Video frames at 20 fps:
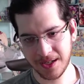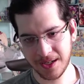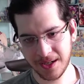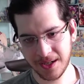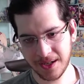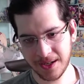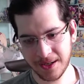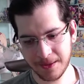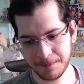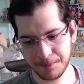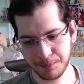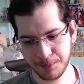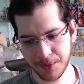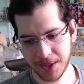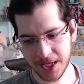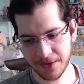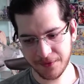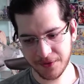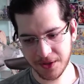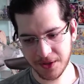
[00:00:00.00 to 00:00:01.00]
But
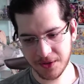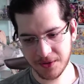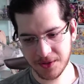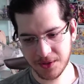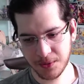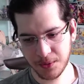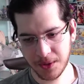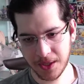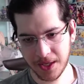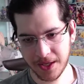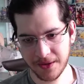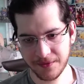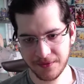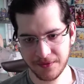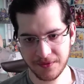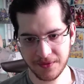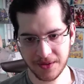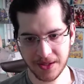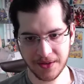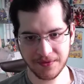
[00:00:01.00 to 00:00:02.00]
yeah, for those who
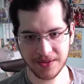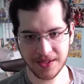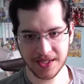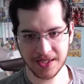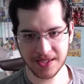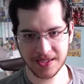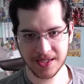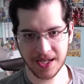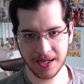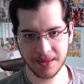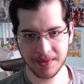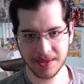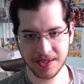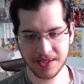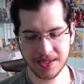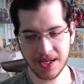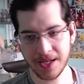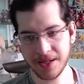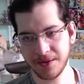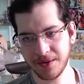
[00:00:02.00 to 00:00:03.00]
have left nice
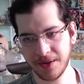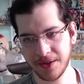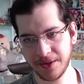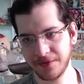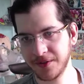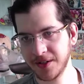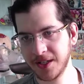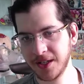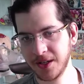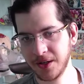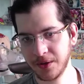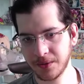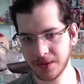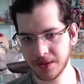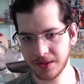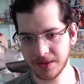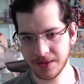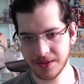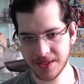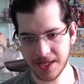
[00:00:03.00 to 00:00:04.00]
comments either on the video
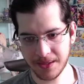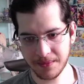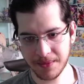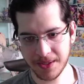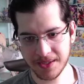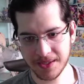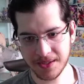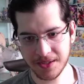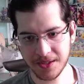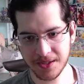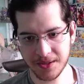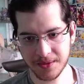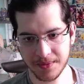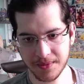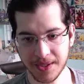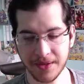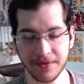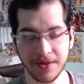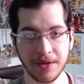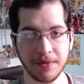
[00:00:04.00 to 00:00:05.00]
or sent messages,
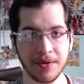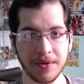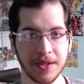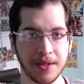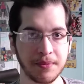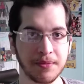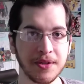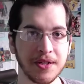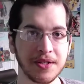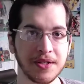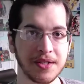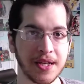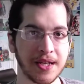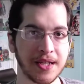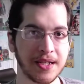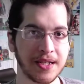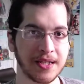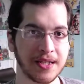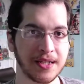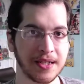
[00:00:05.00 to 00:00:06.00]
whatever, I really
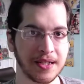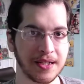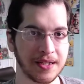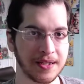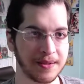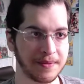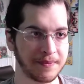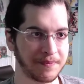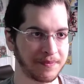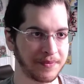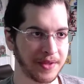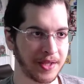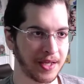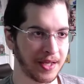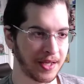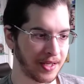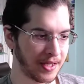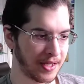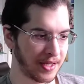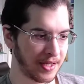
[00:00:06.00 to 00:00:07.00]
appreciate it. I
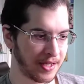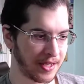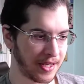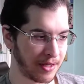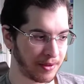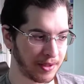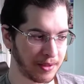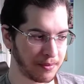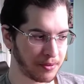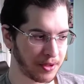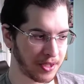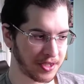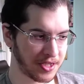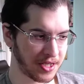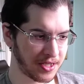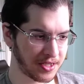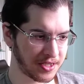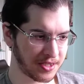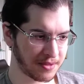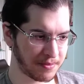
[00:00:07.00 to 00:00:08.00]
really
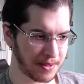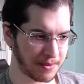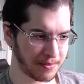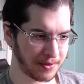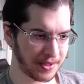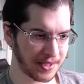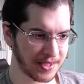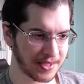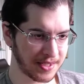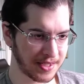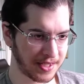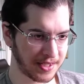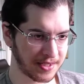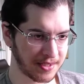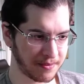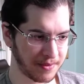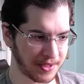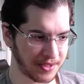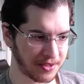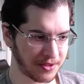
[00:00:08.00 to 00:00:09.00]
appreciate just people listening
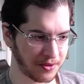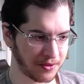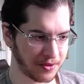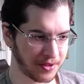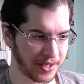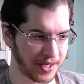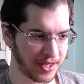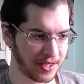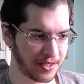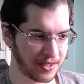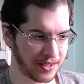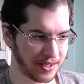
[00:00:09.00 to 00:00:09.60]
to my story.